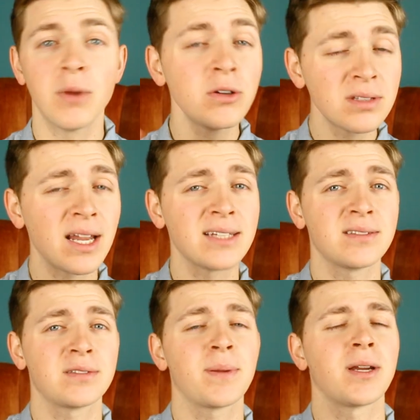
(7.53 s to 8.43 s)
Most
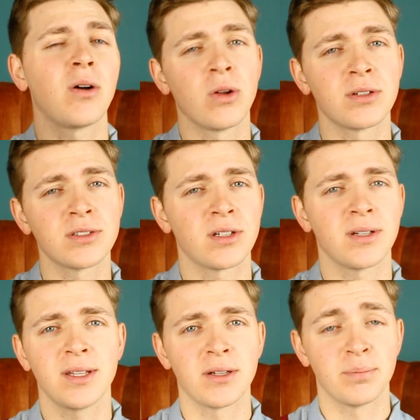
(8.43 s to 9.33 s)
license plate holders are
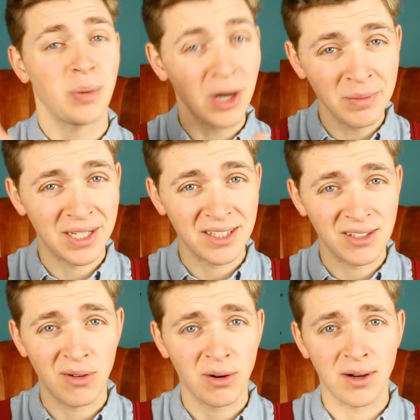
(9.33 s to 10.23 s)
either
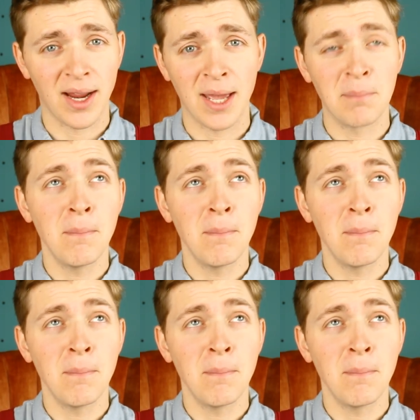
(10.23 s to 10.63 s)
permanent or a